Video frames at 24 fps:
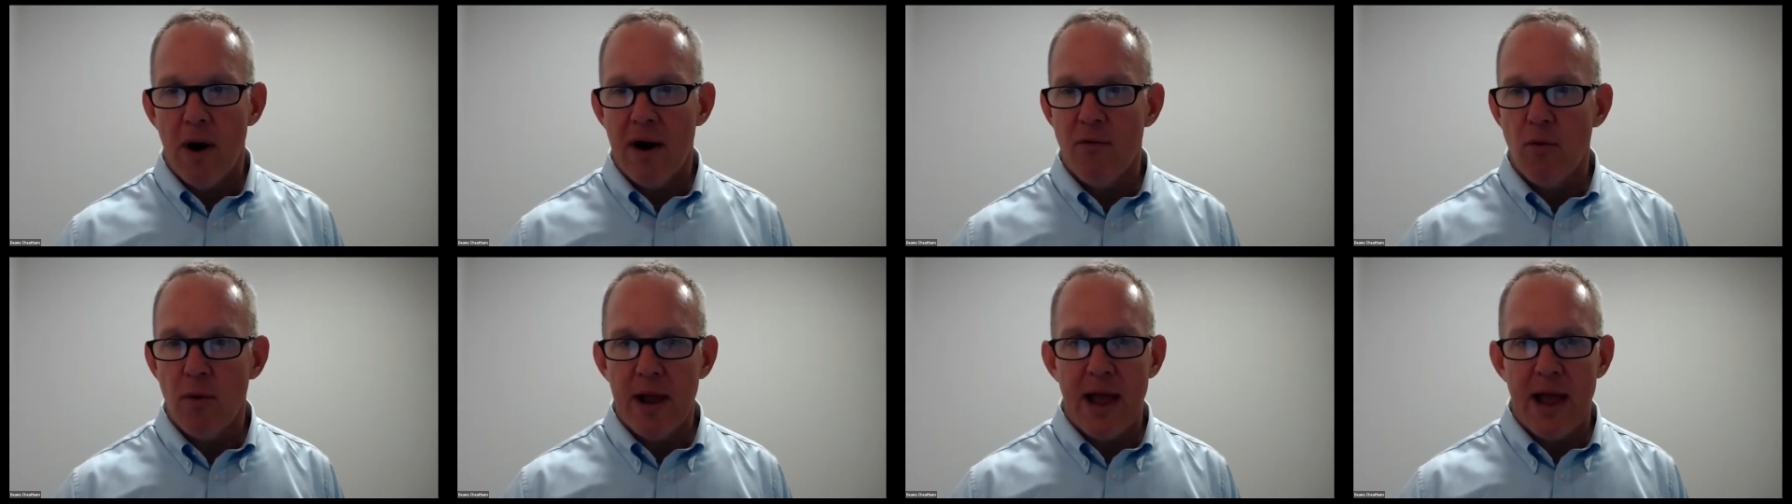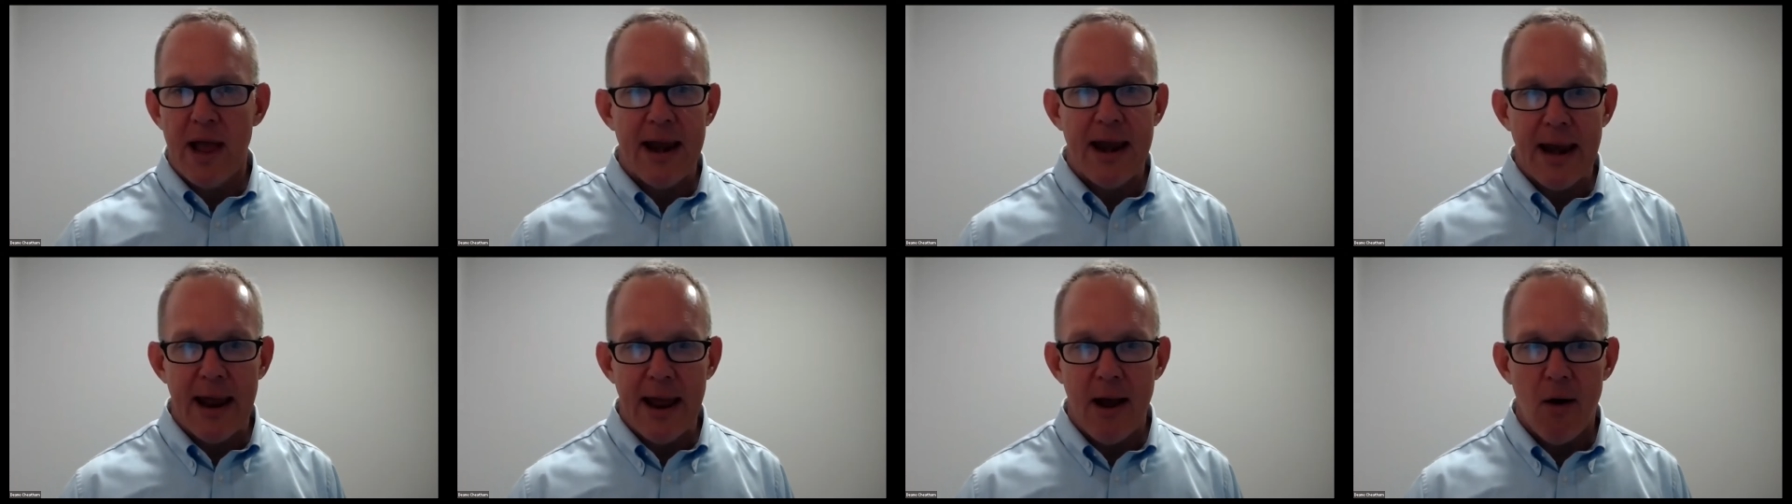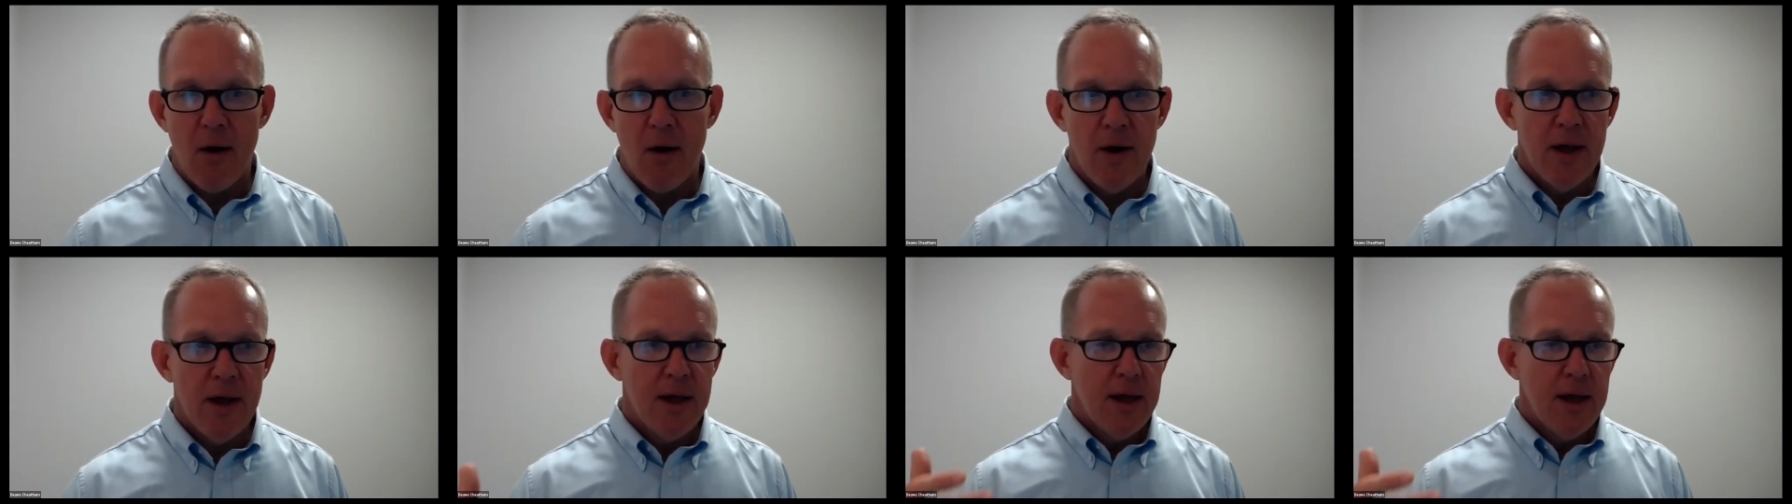got now.
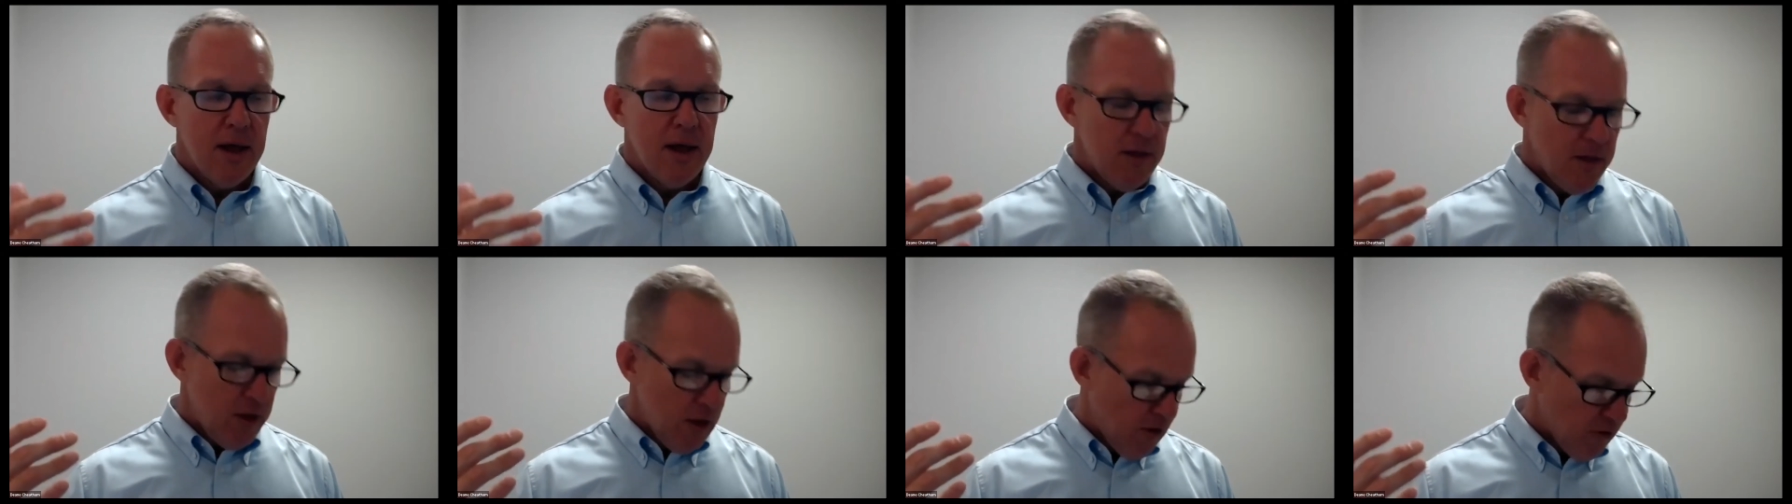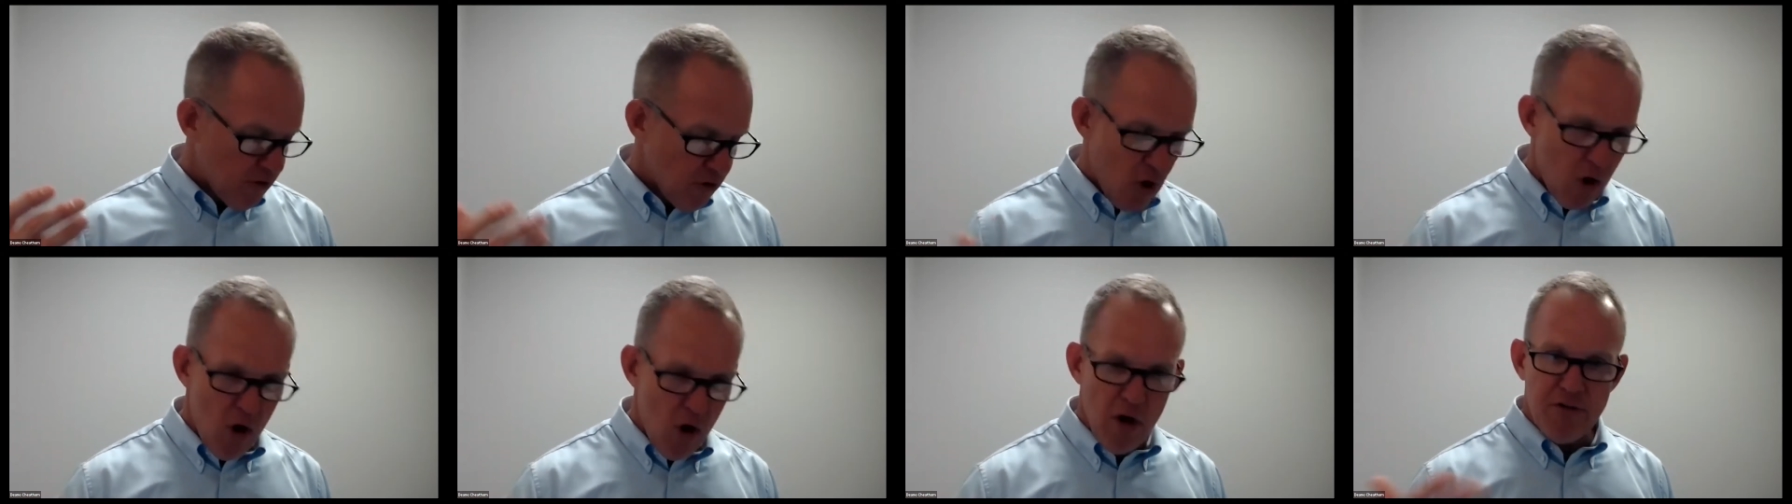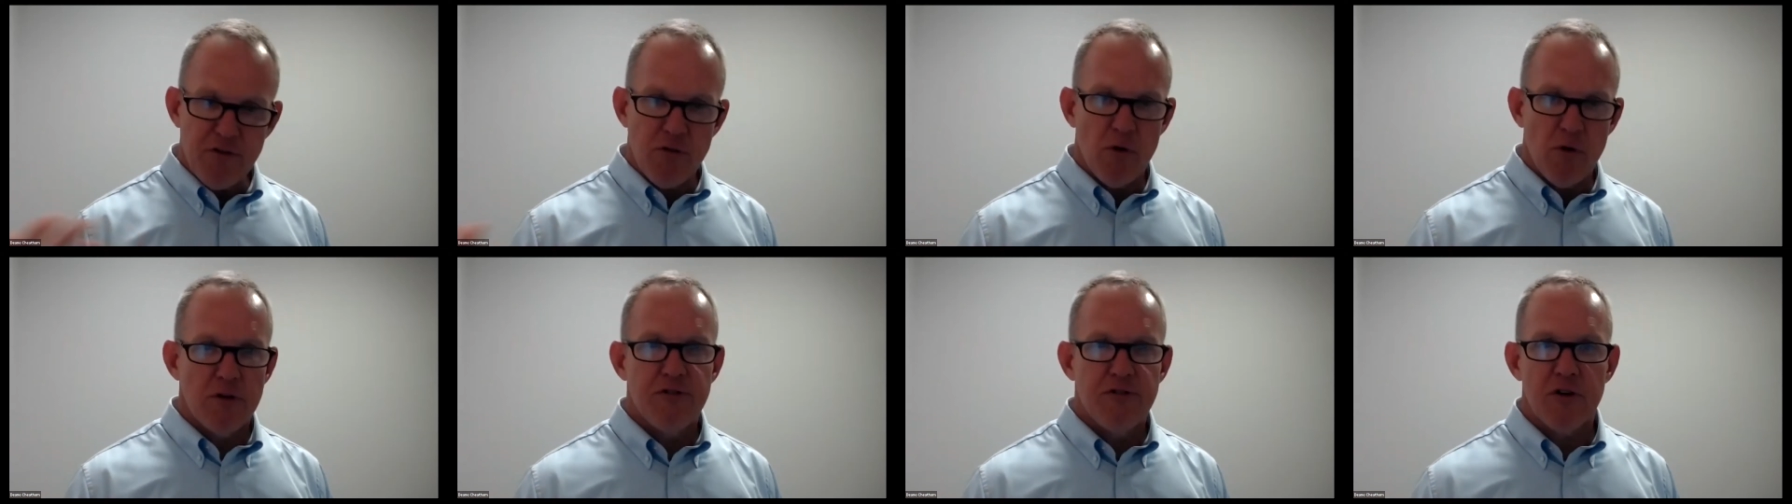There's all
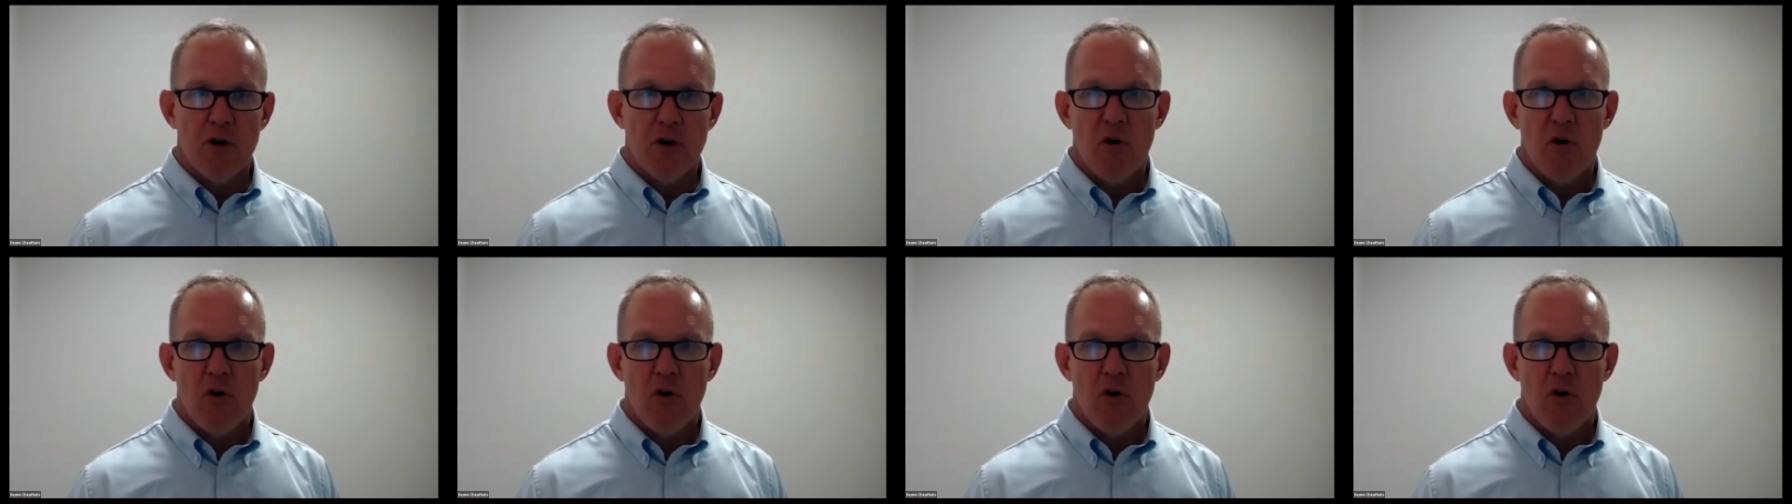sorts of